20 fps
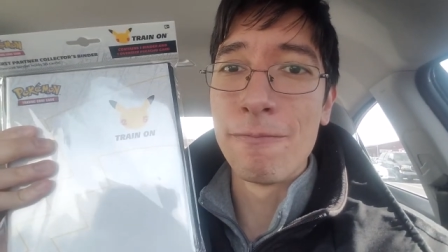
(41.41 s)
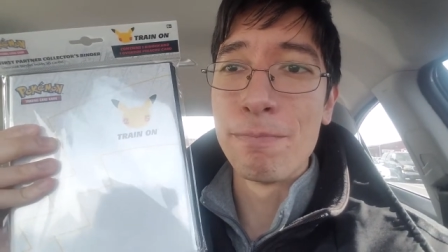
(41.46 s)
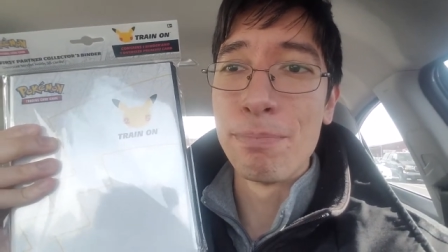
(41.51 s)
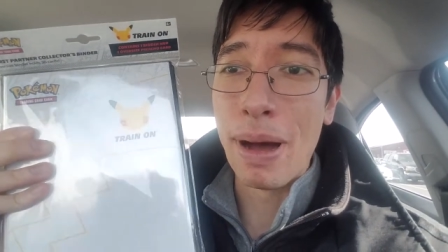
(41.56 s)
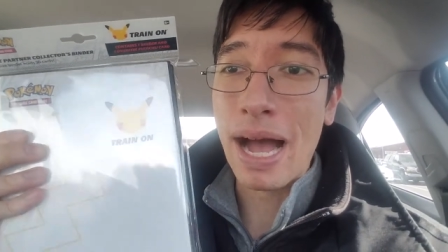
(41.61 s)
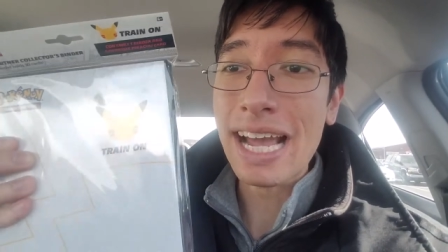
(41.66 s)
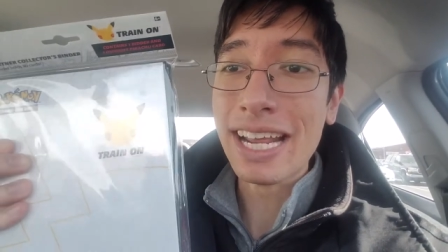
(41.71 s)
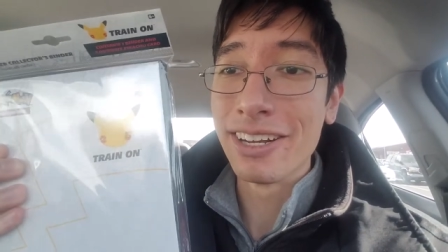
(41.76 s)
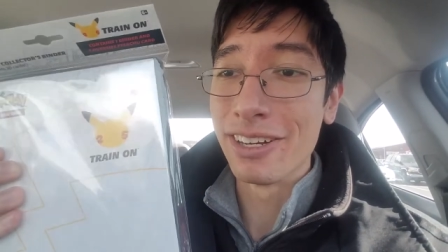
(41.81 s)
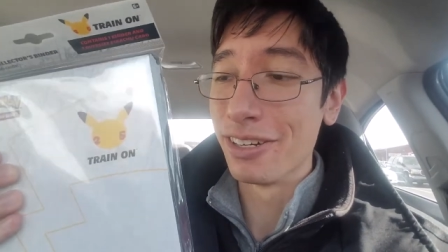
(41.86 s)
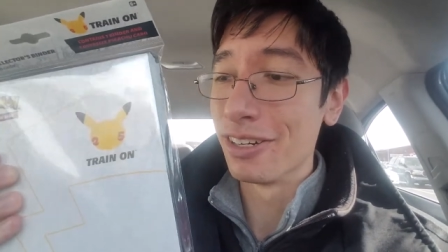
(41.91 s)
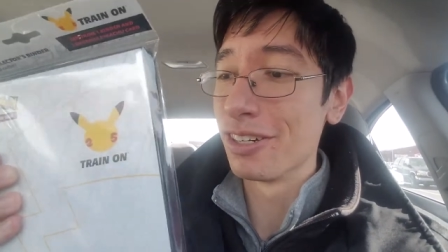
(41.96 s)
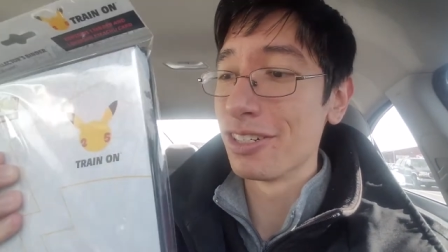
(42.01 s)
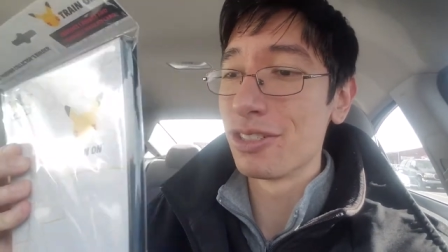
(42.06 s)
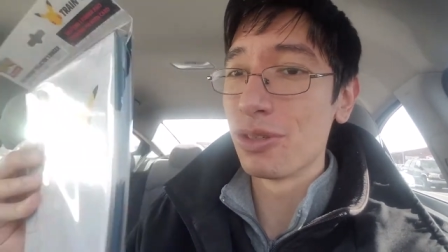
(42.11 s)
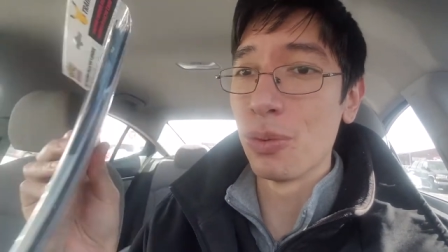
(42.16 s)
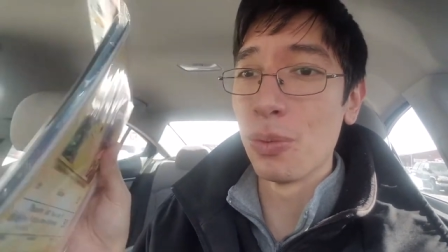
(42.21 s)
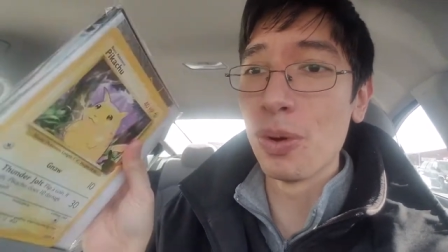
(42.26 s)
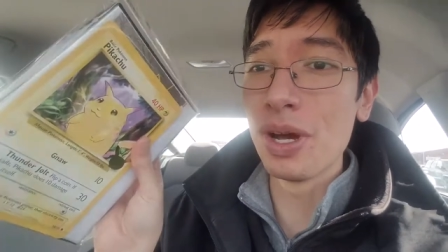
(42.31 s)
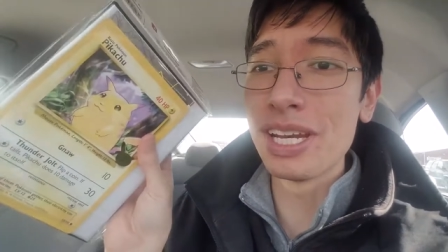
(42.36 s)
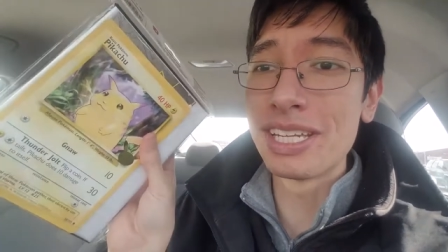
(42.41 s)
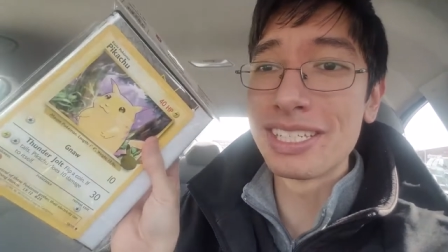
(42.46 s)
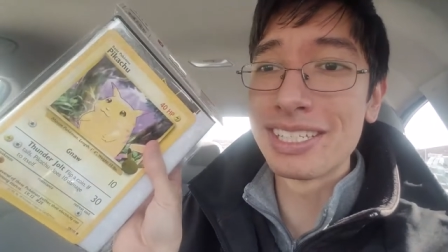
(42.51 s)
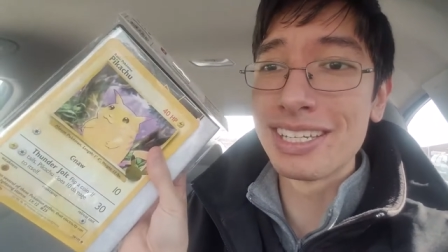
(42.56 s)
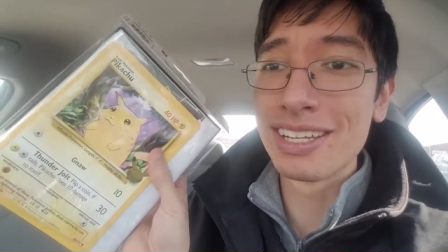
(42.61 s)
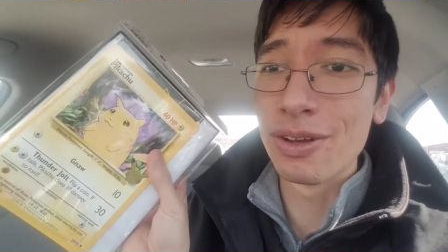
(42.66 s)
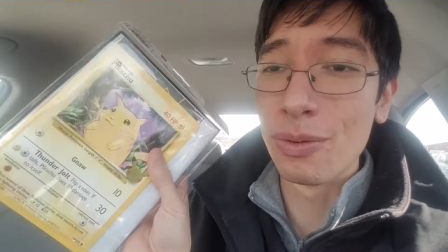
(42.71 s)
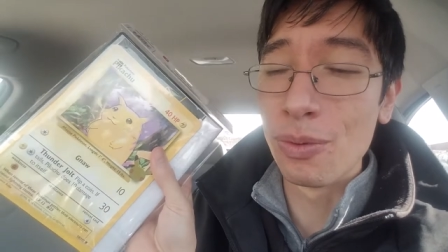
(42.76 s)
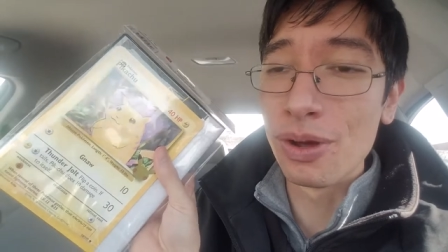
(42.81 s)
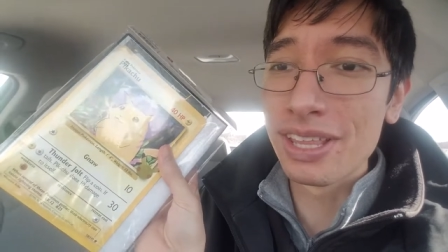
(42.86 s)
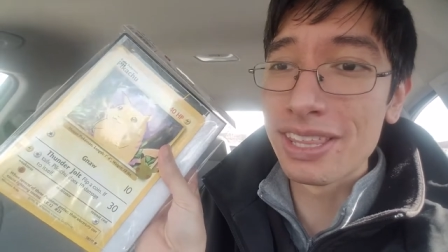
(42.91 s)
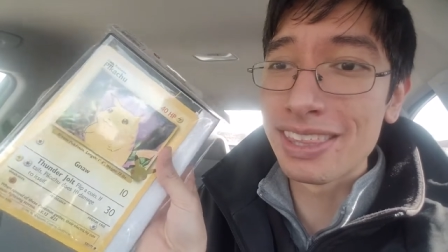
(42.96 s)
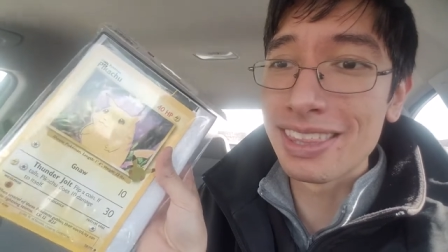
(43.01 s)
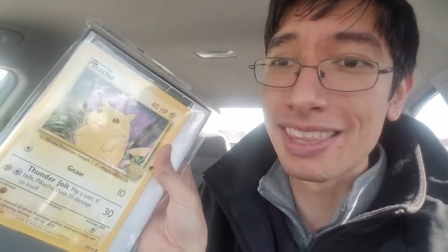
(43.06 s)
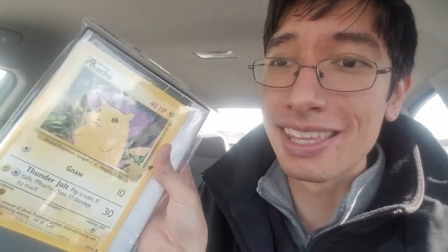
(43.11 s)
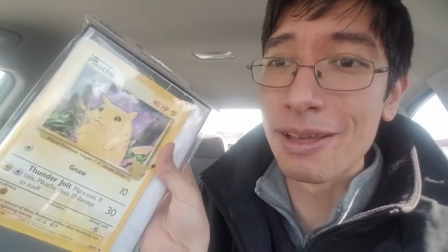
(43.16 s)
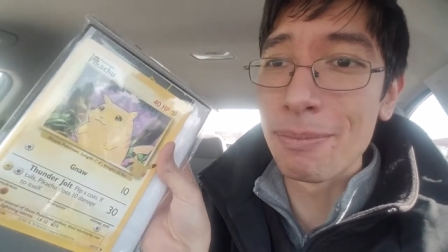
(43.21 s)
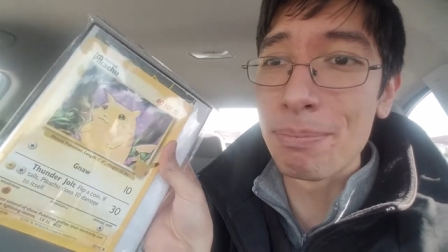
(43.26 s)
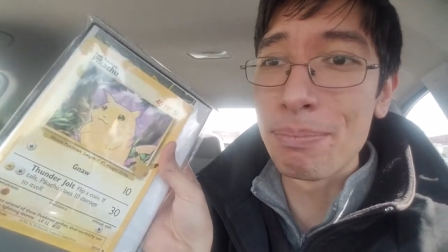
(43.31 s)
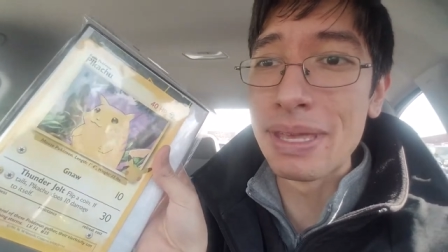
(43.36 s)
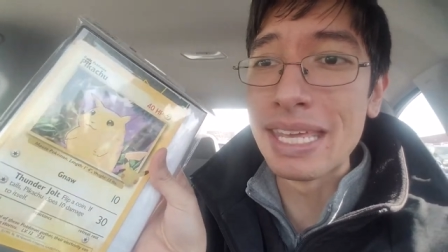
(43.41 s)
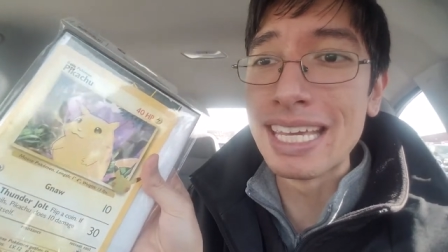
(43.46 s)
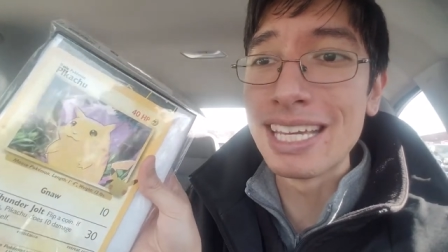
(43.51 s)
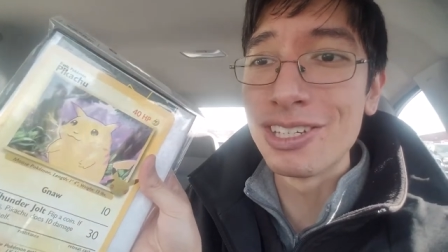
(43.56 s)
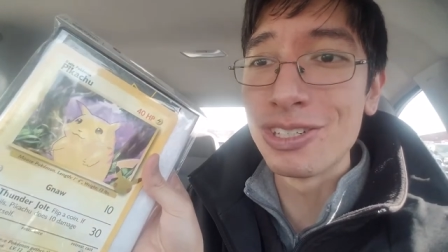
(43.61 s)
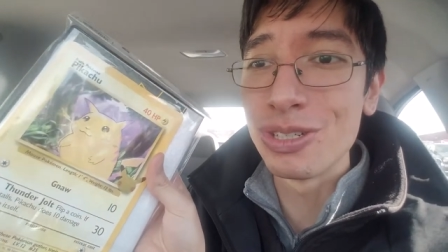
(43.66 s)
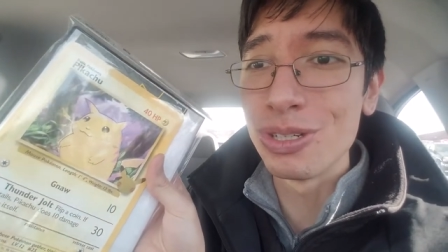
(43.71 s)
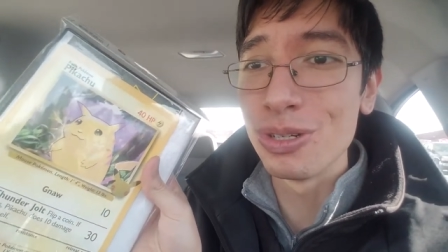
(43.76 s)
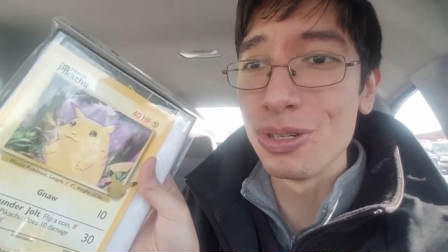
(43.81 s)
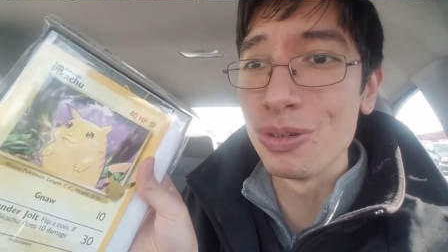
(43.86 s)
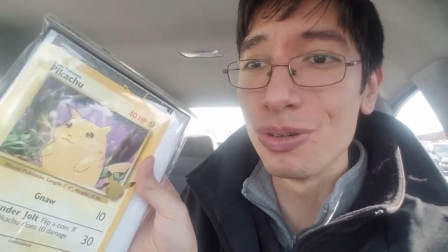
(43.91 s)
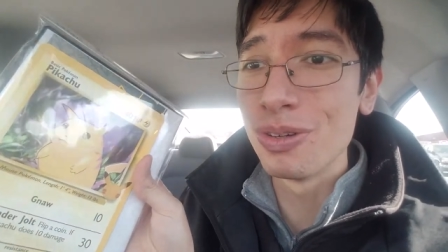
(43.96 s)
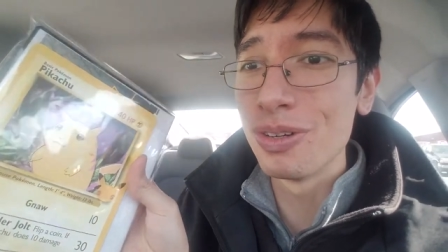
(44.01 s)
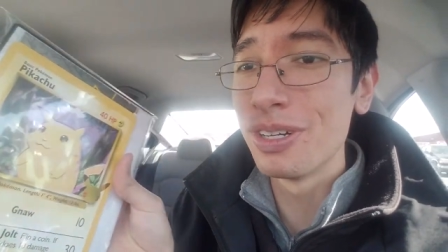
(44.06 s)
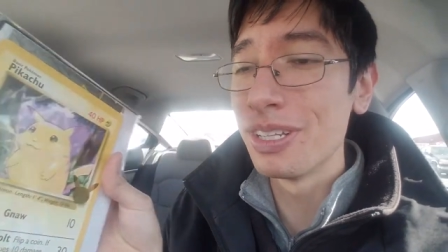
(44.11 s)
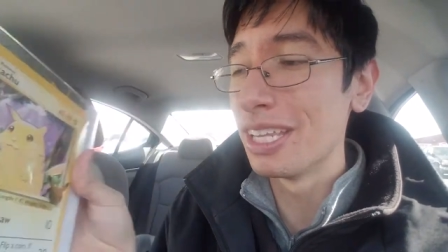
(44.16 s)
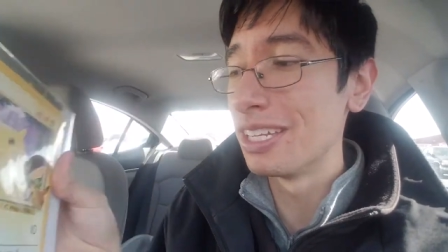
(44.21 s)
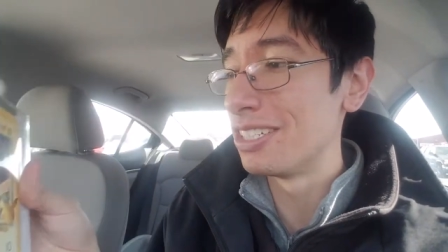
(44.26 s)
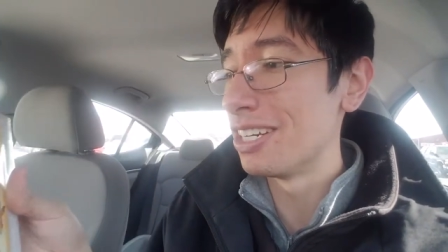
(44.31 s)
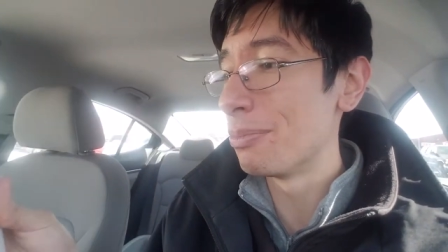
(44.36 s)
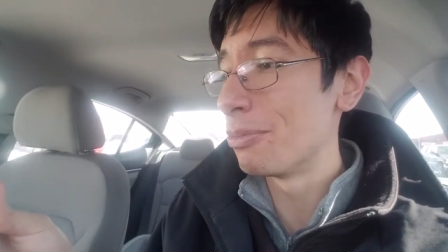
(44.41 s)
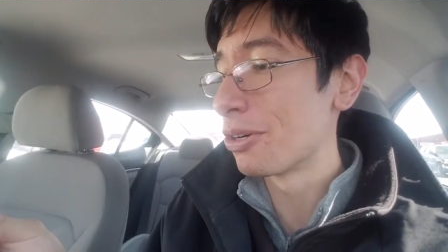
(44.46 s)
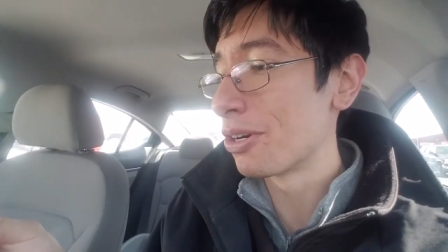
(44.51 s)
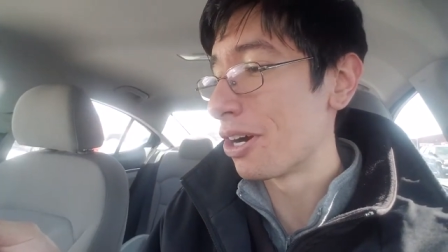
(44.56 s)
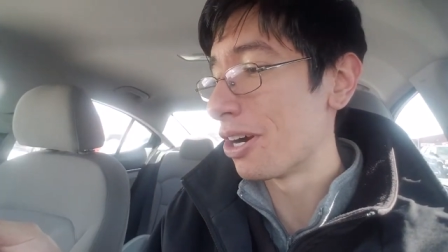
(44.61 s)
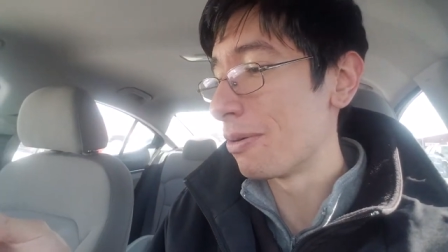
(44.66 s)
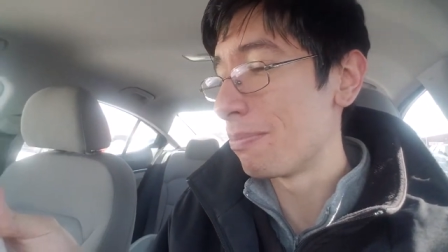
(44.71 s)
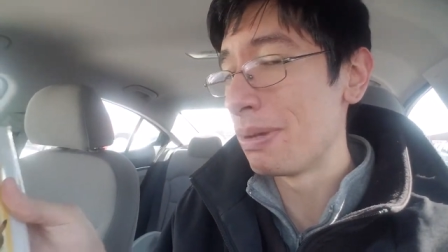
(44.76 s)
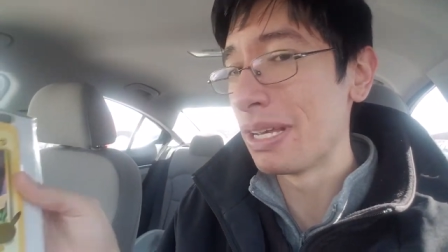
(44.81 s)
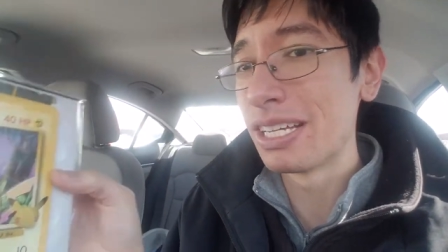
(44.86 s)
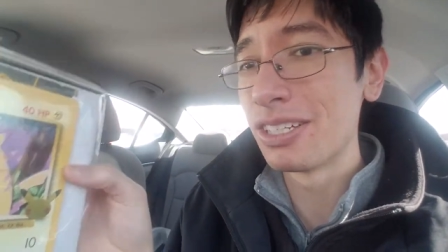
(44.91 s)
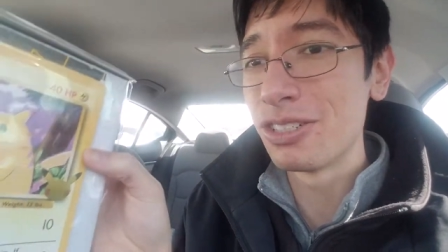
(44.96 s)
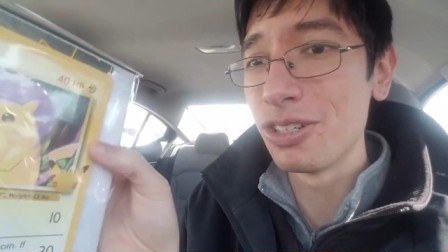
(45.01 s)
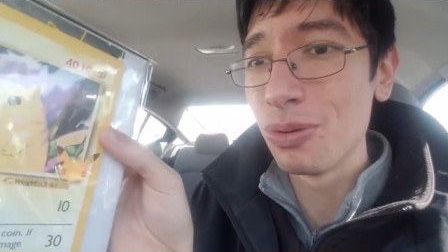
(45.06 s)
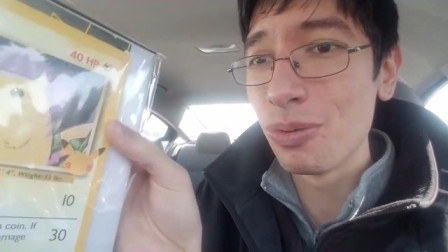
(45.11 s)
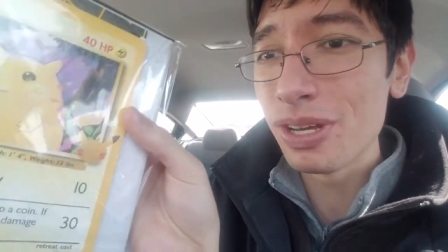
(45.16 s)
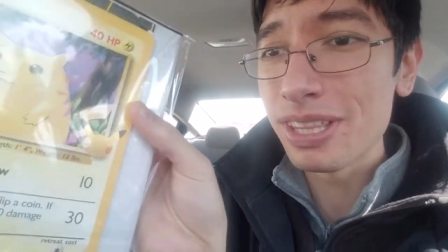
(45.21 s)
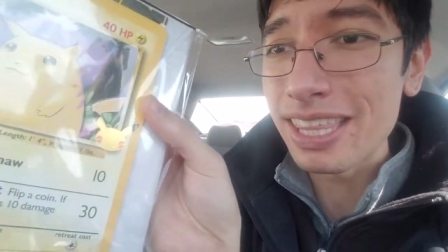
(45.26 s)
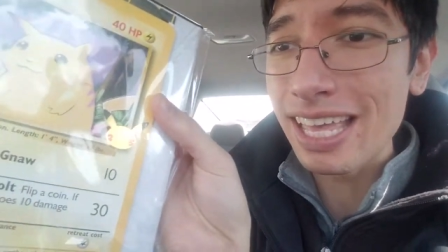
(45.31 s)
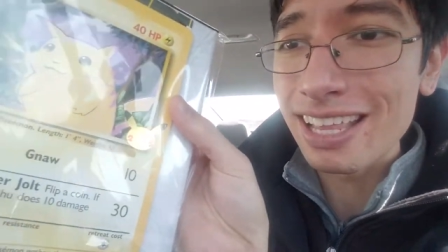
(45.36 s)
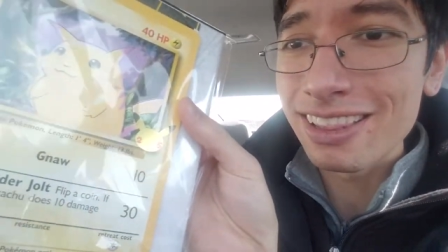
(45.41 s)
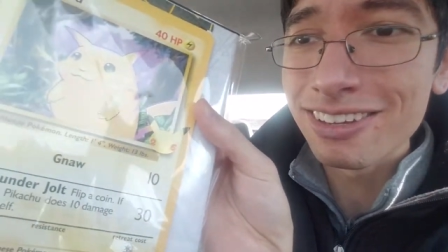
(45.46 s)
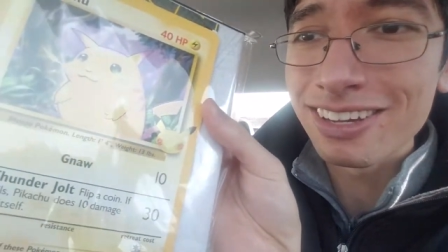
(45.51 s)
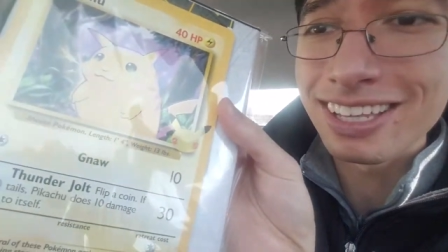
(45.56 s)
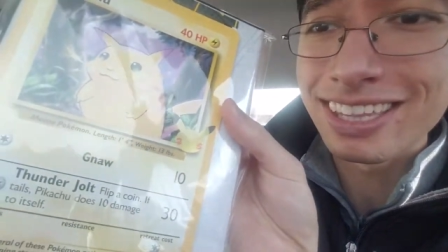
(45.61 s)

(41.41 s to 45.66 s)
binders, which with the Pikachu, the jumbo card Pikachu with that, look at